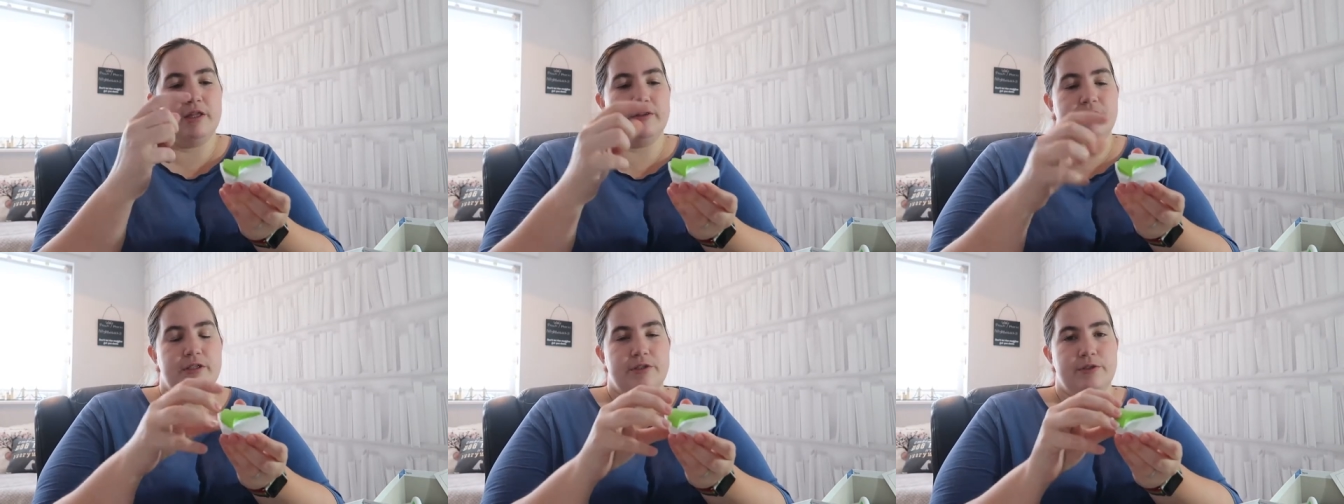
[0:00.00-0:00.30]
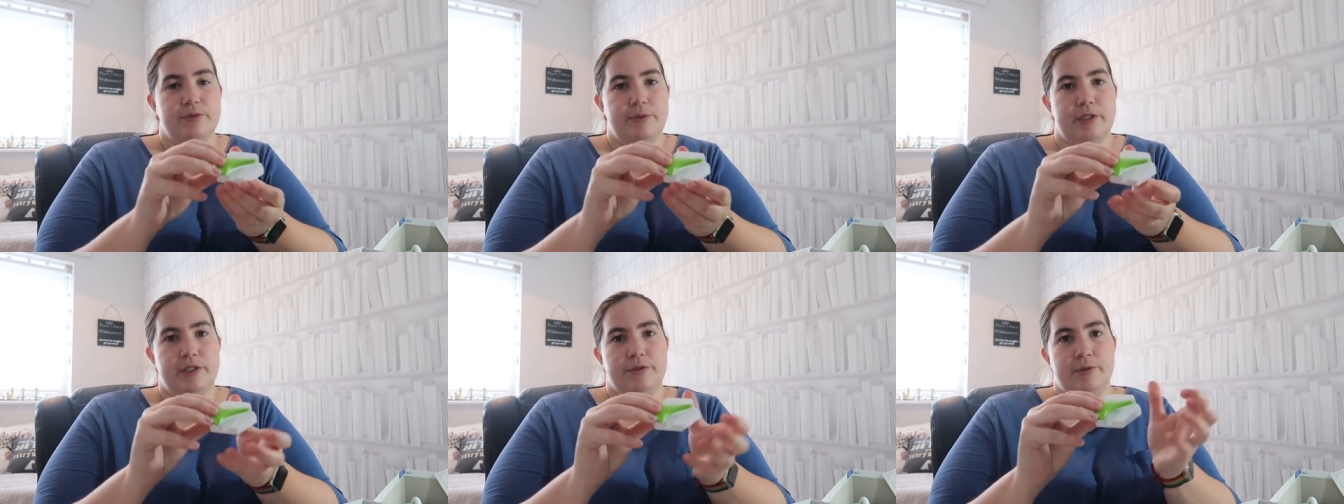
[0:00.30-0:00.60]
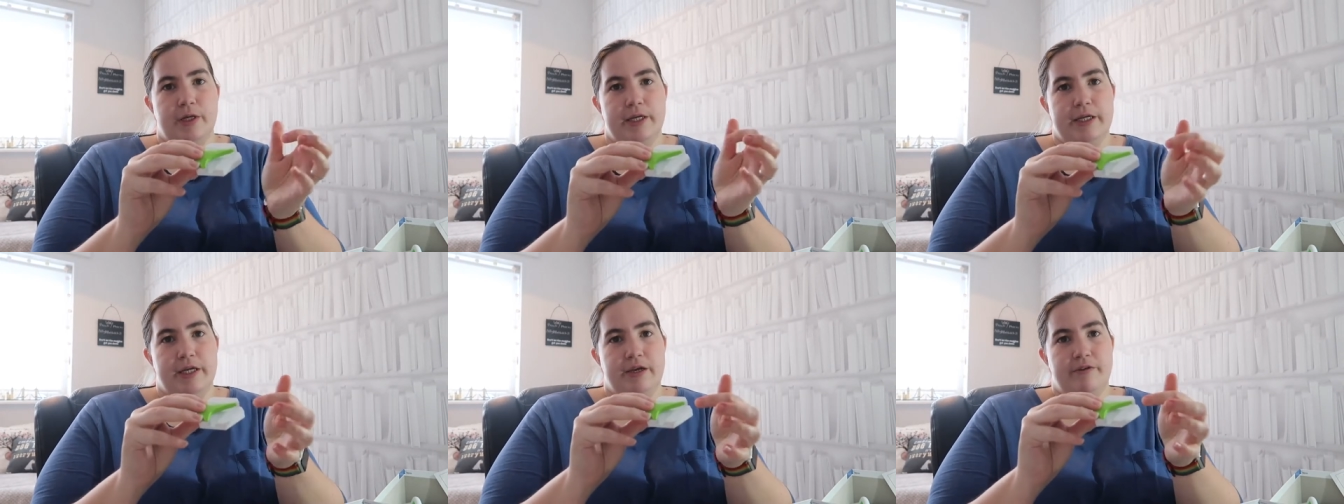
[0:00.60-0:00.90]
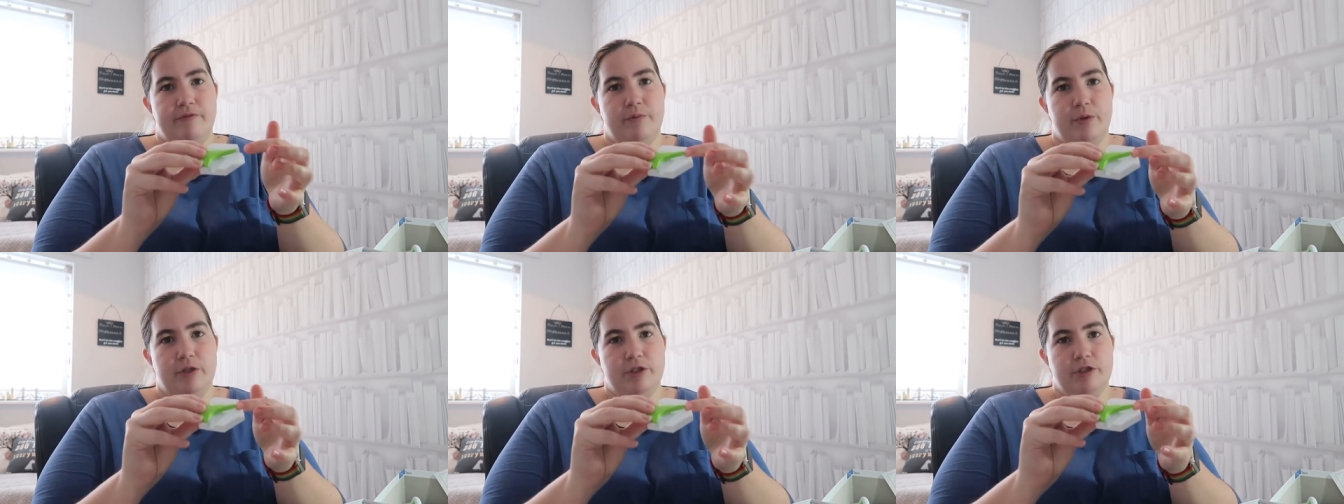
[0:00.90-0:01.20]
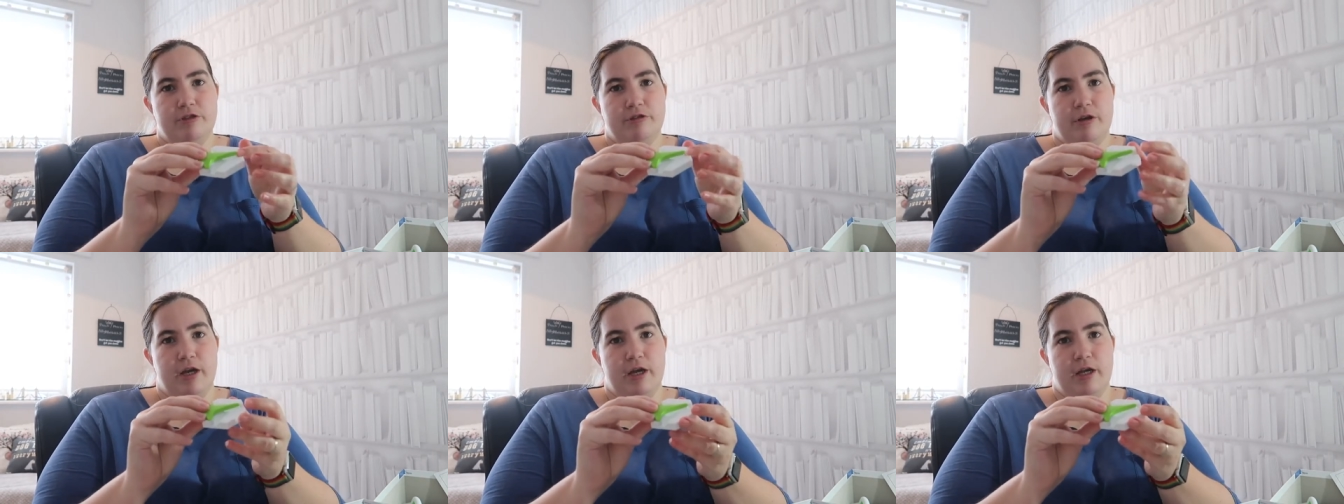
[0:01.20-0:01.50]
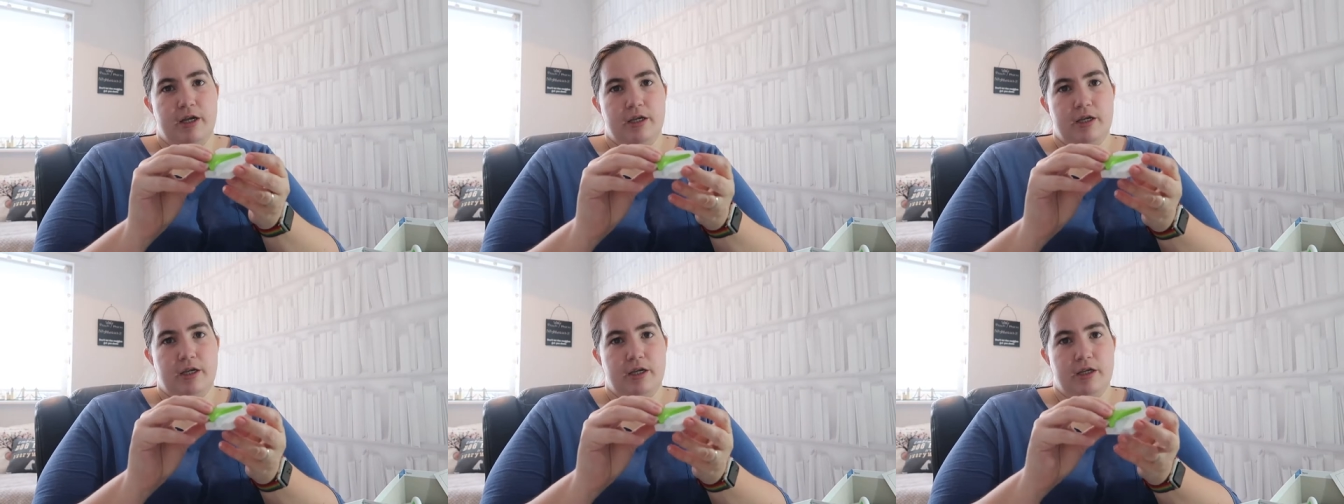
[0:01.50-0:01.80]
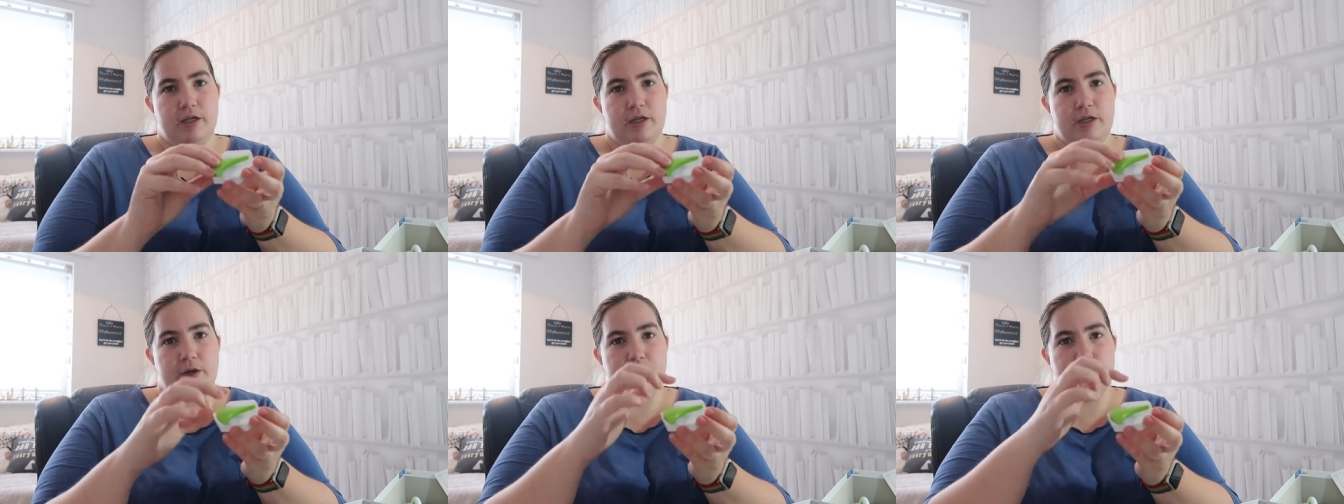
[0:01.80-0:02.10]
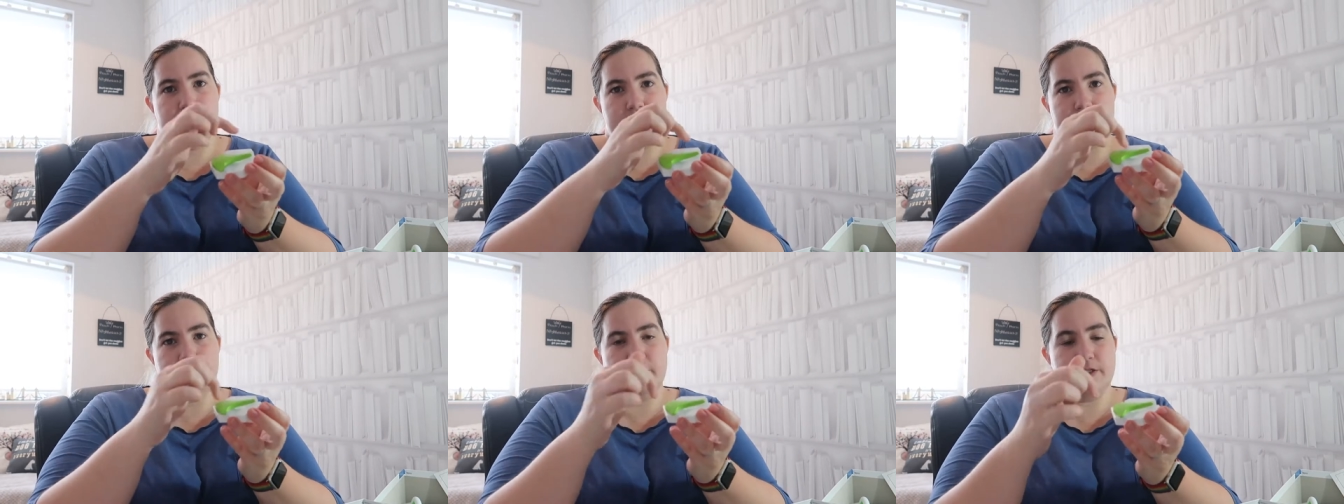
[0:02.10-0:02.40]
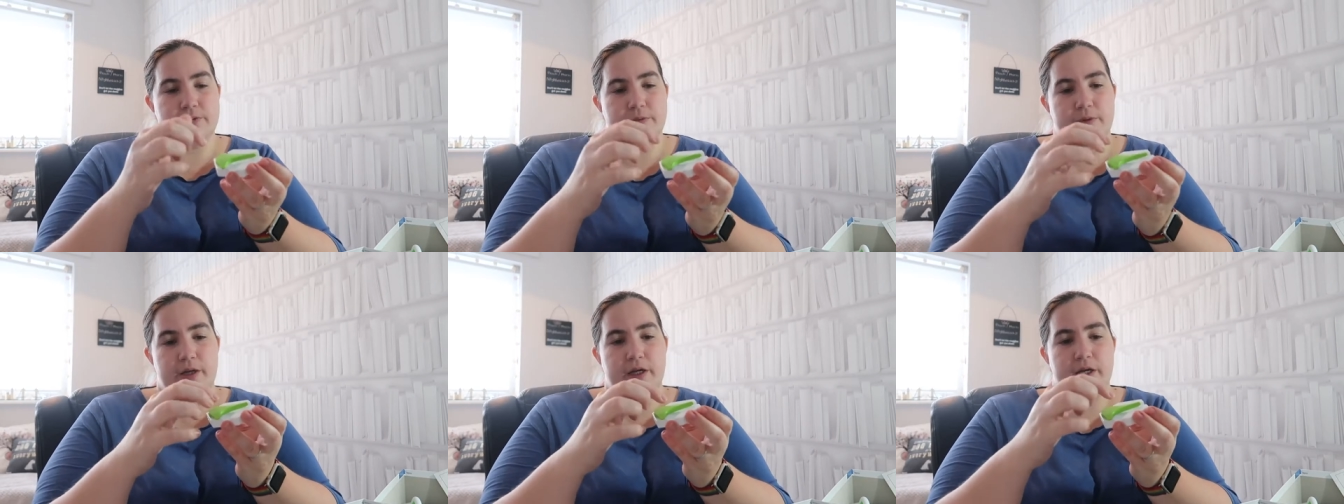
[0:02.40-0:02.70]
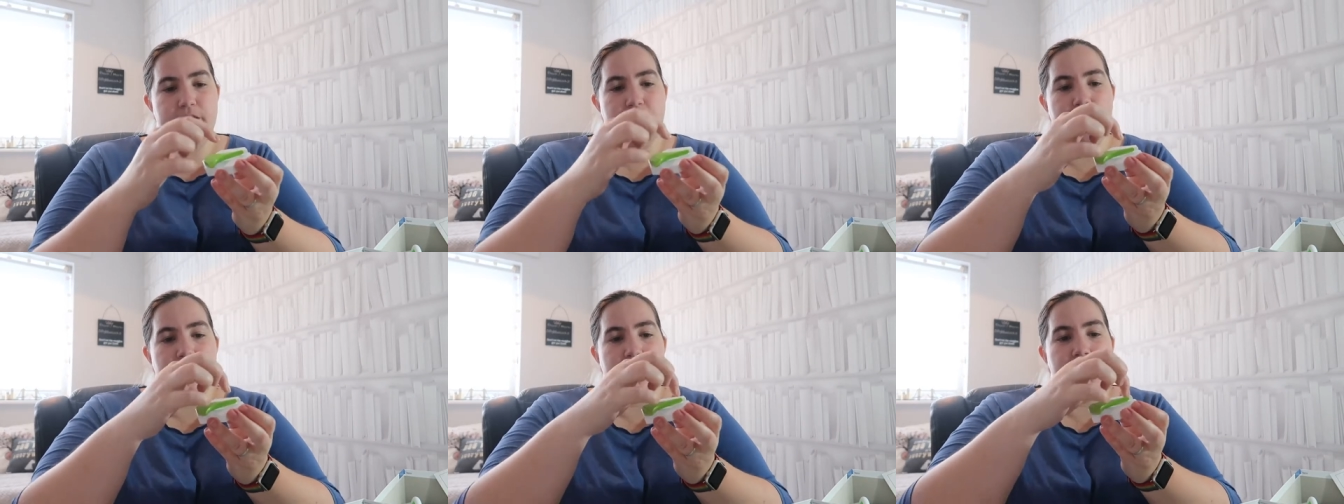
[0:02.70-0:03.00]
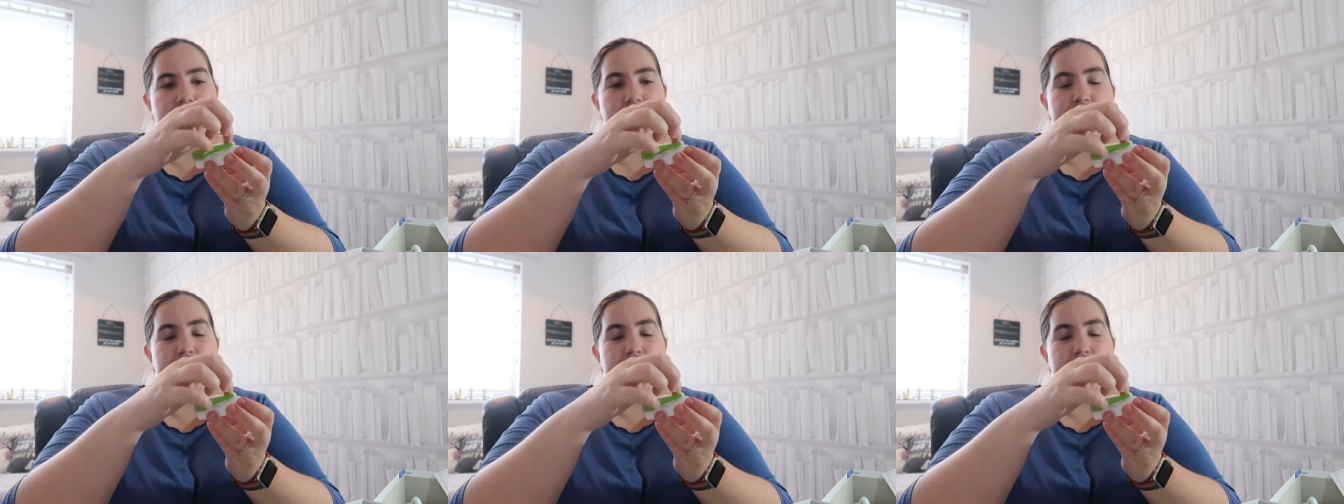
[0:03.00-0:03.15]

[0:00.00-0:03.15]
the switch way you have one track going this way.